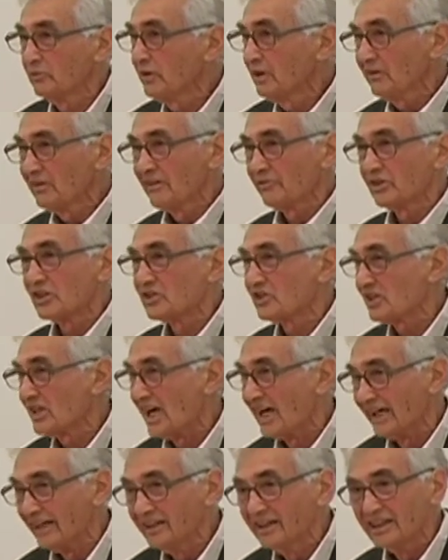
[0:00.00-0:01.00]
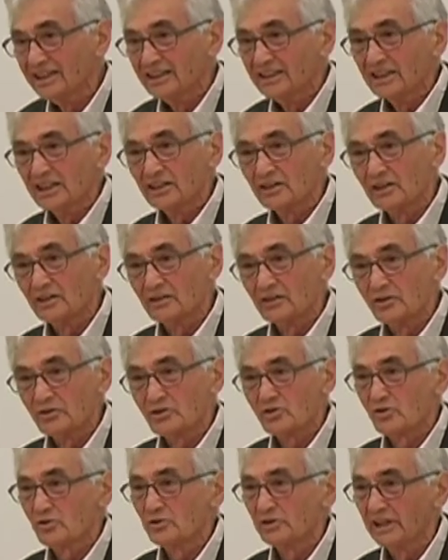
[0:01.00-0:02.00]
We don't have to sign
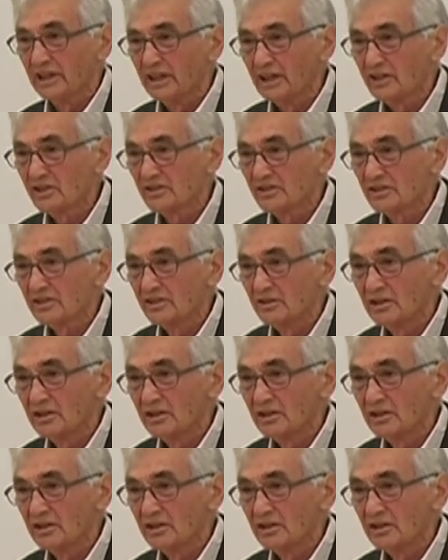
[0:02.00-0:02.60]
those treaties.